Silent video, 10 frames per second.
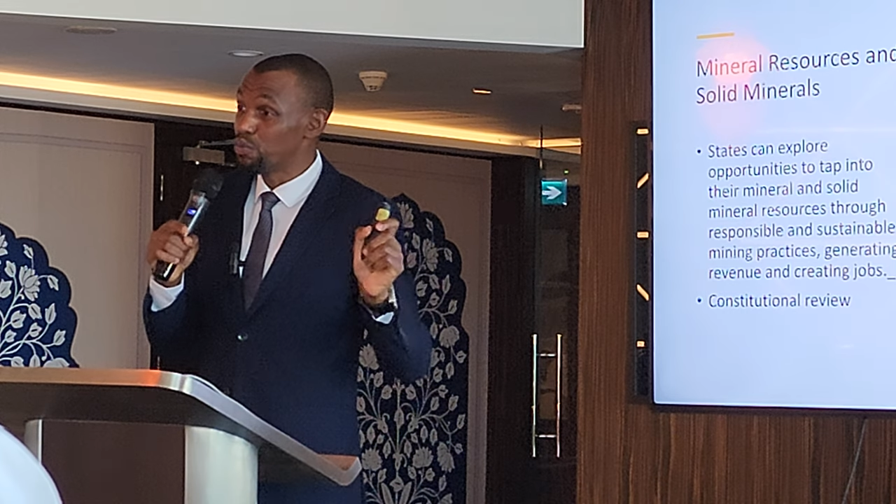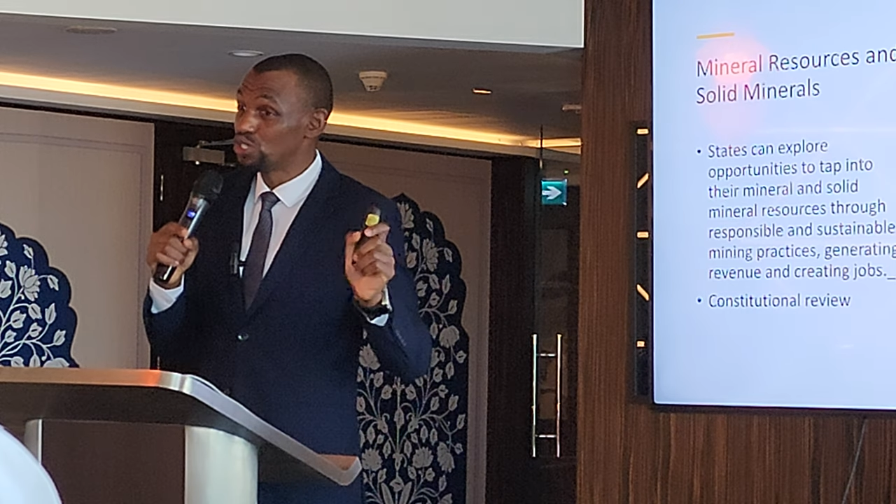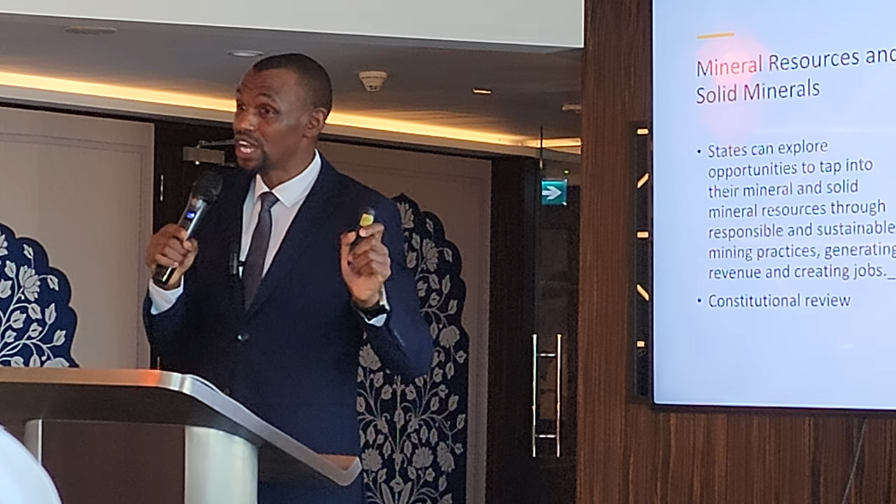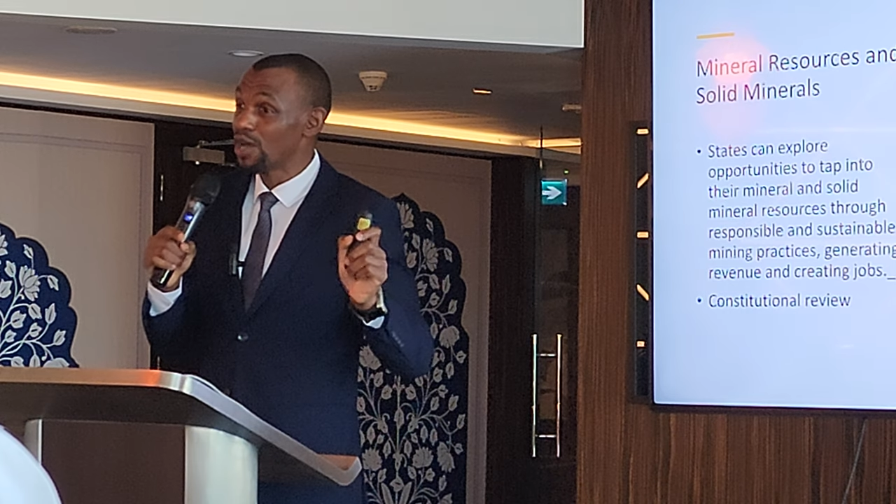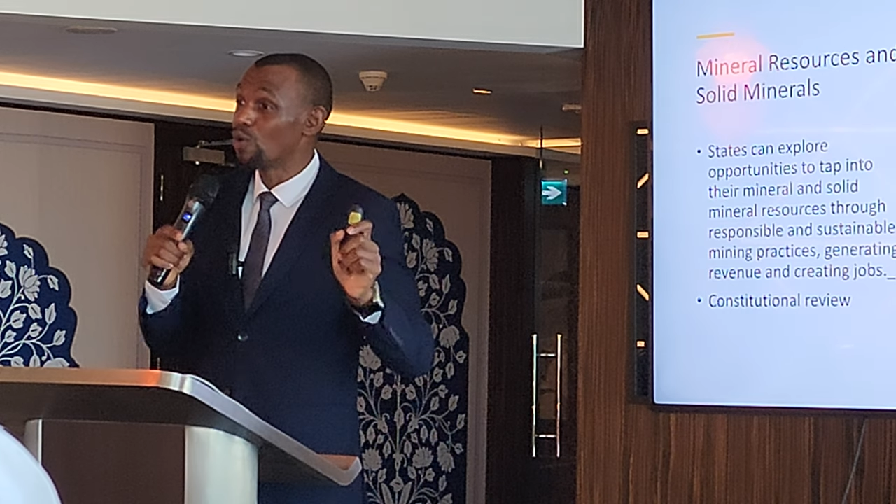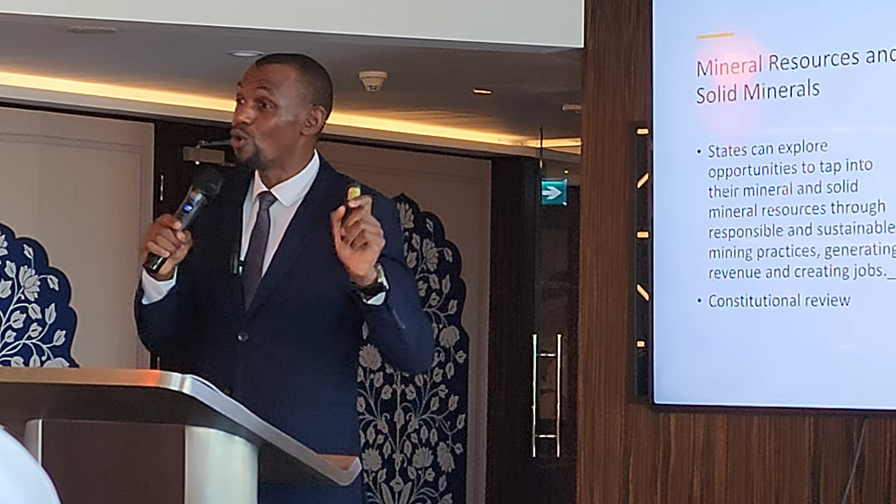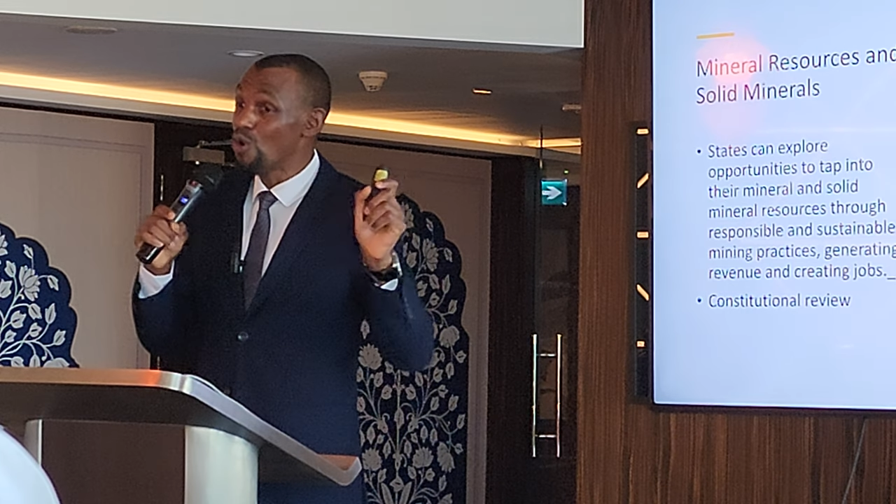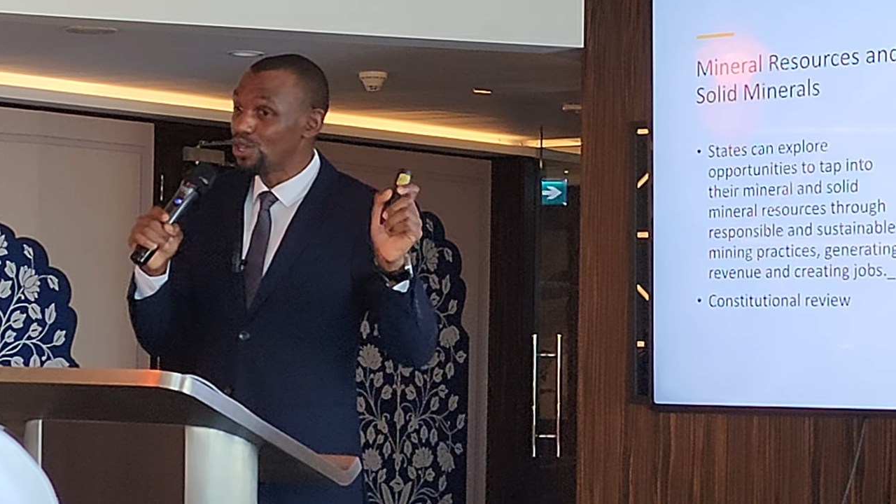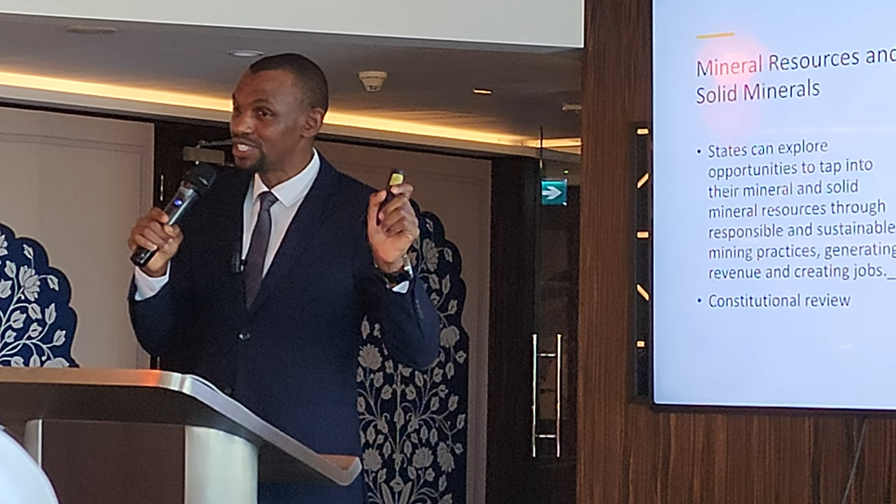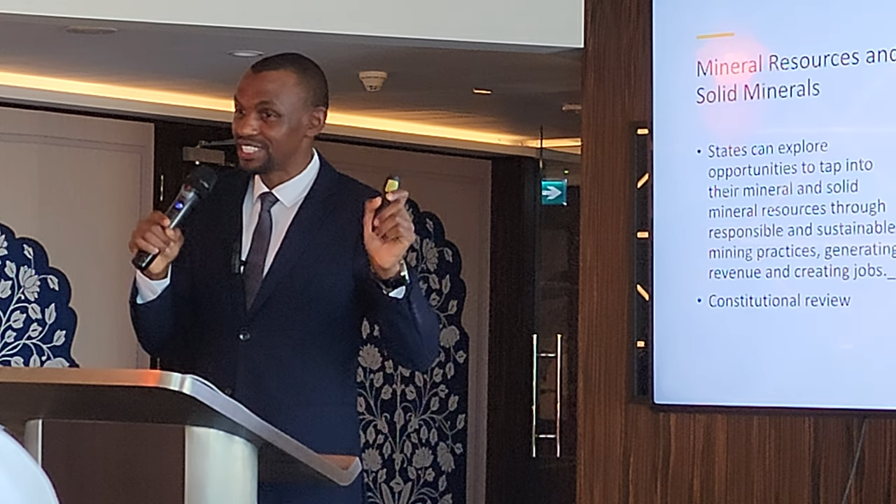Abuja,
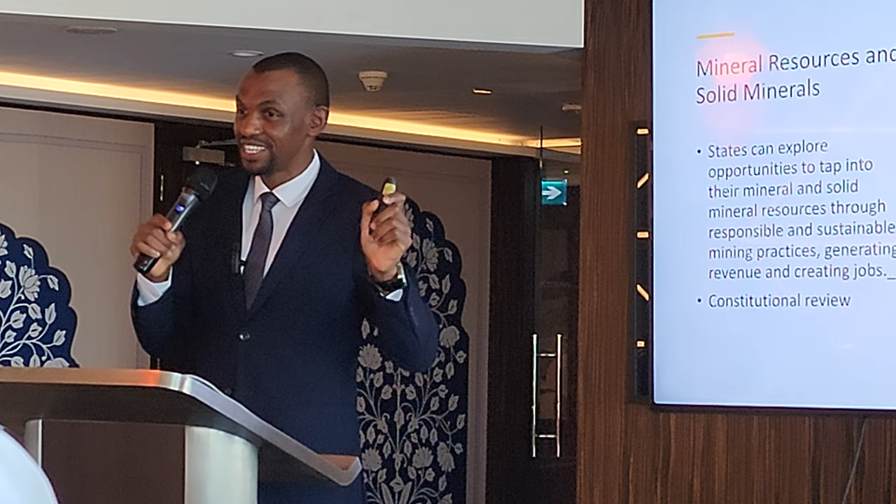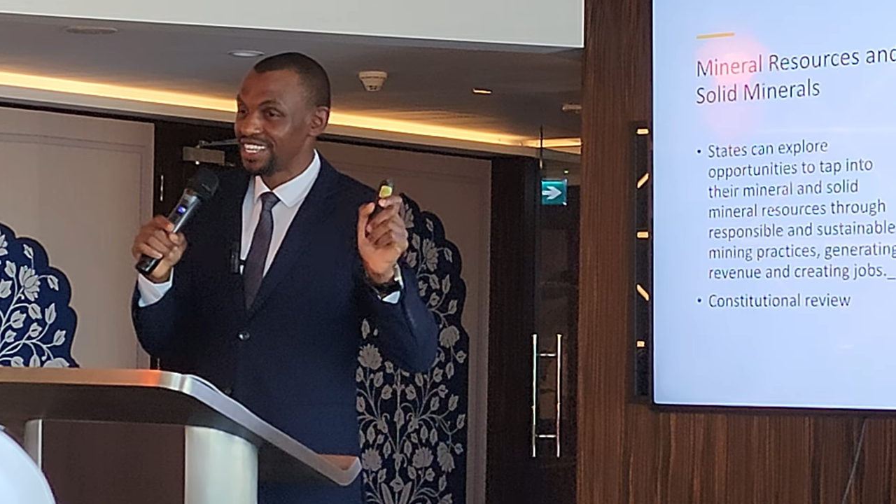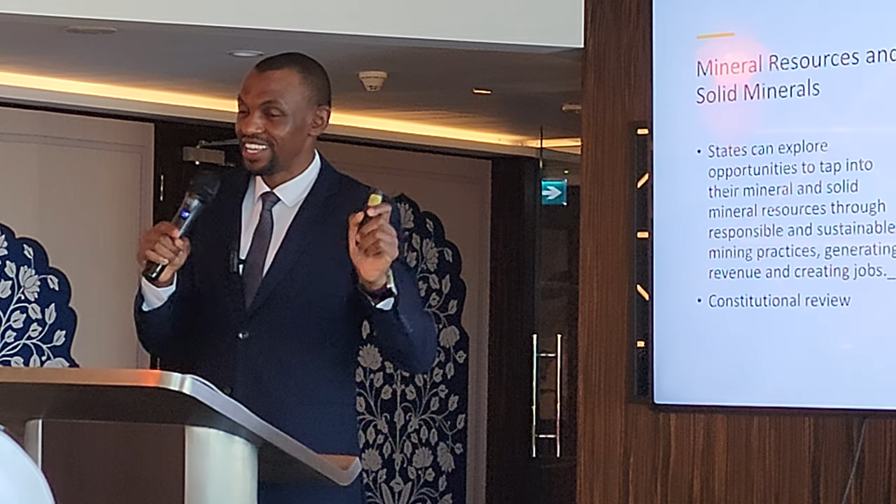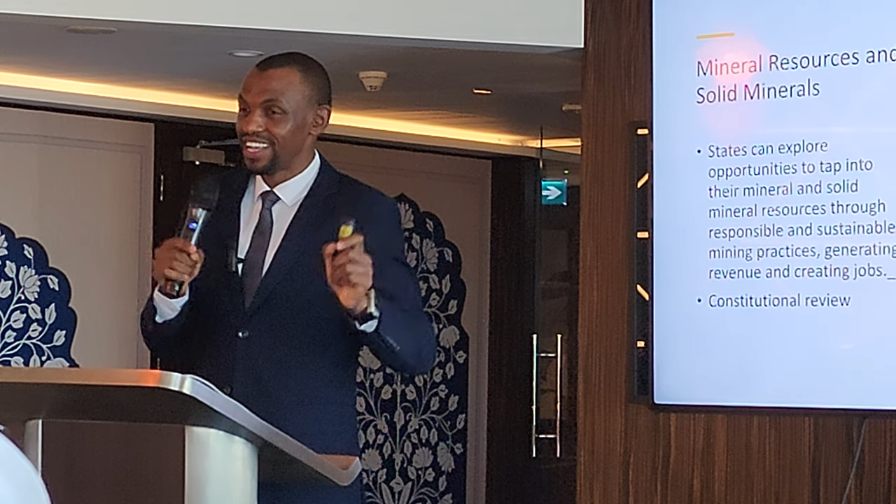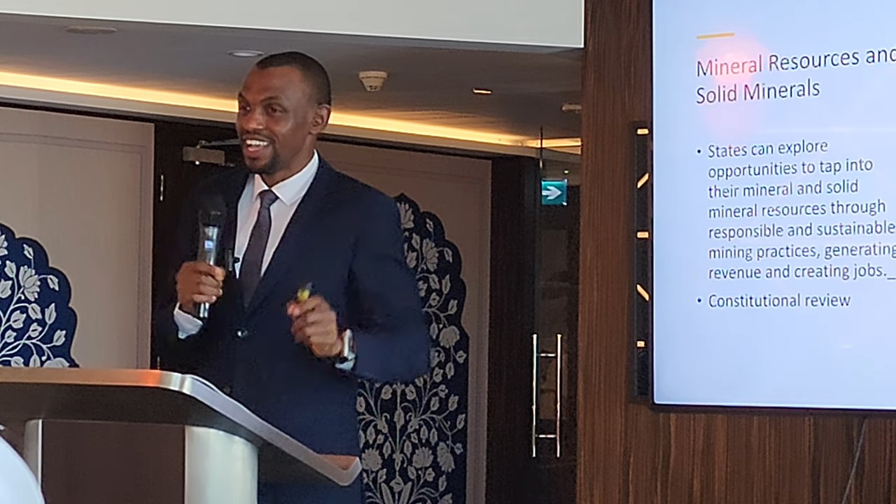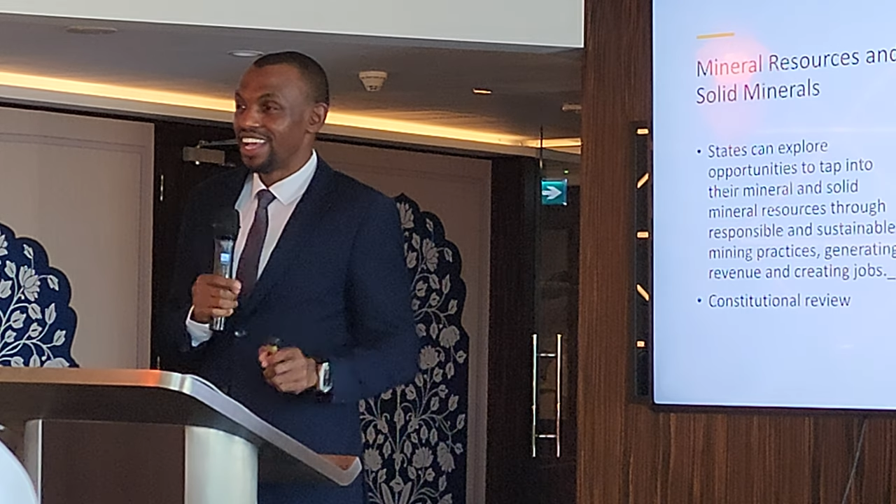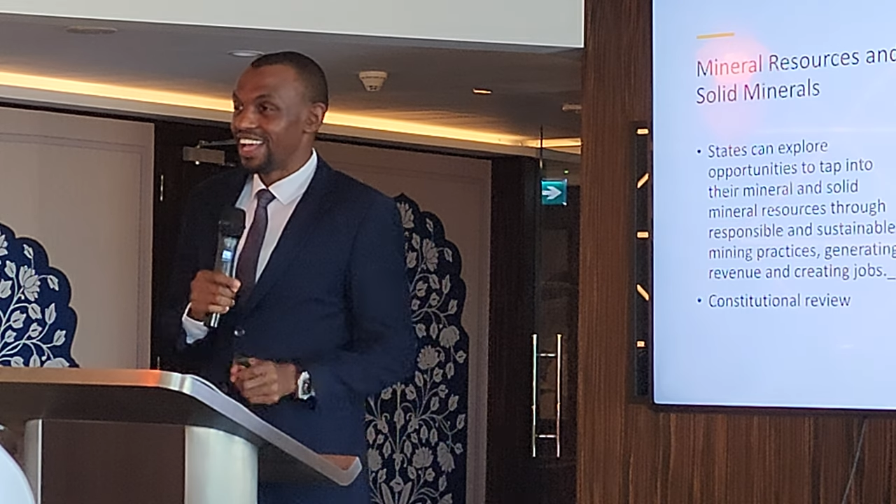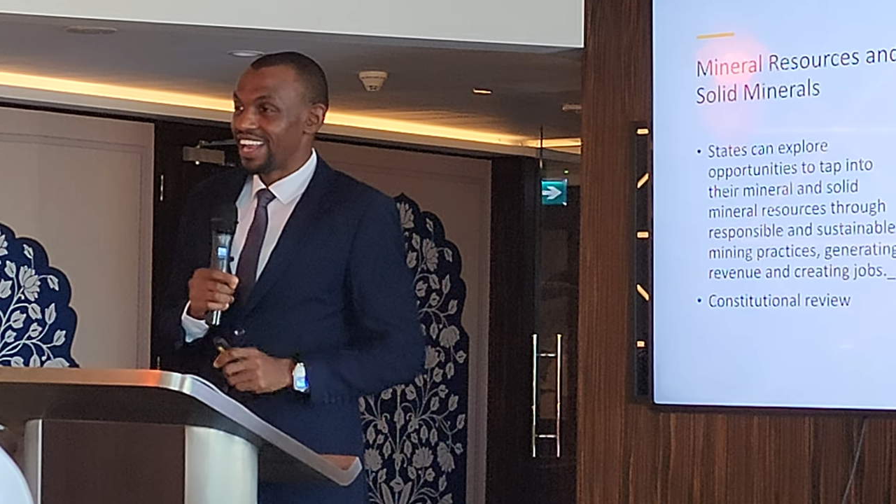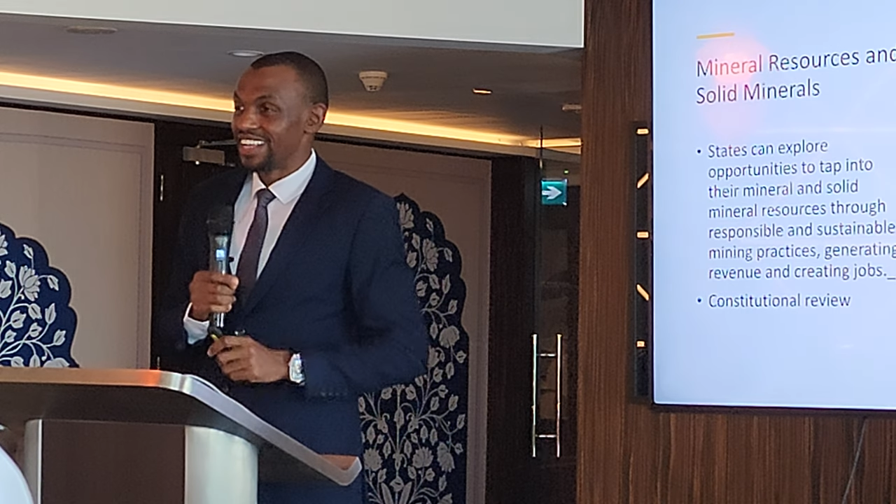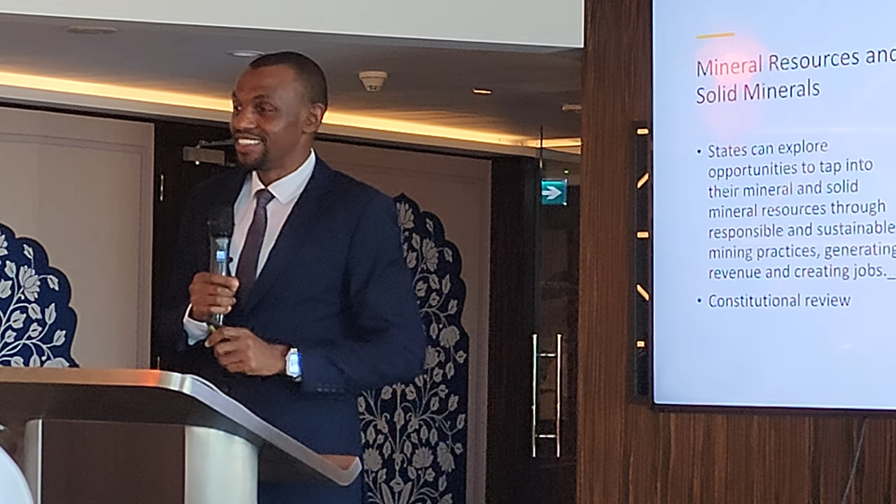gold."
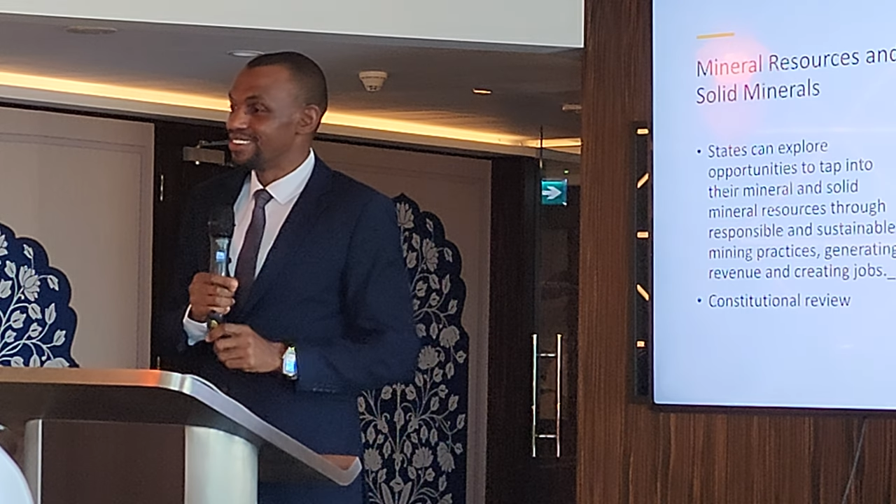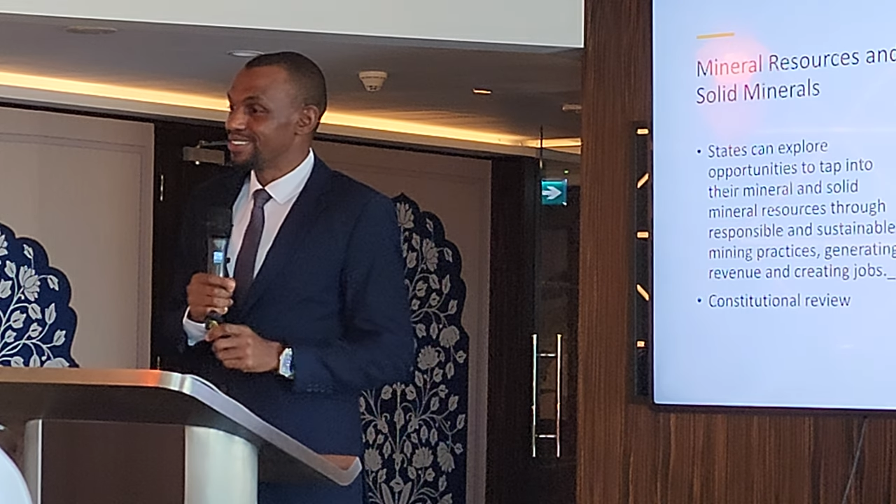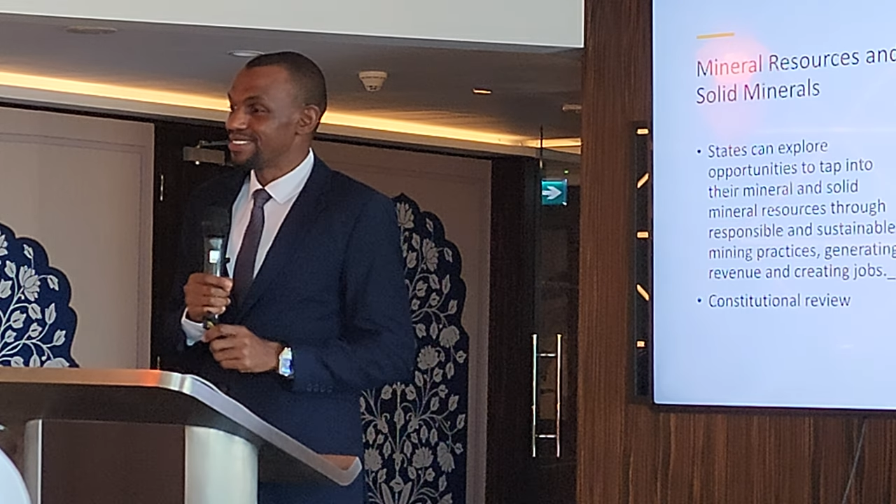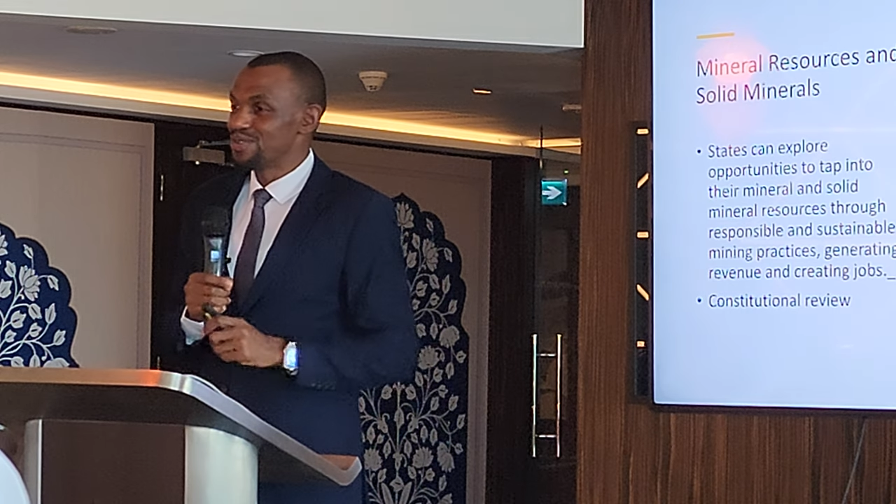You know,